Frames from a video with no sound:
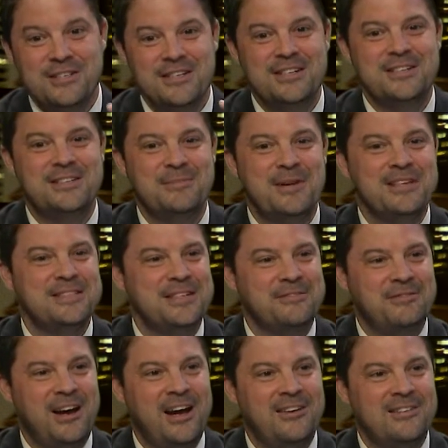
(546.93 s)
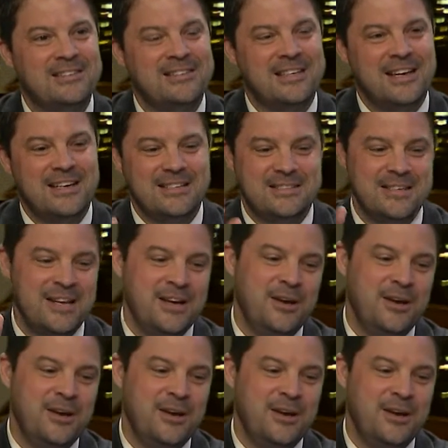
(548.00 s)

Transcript: in a domestic violence case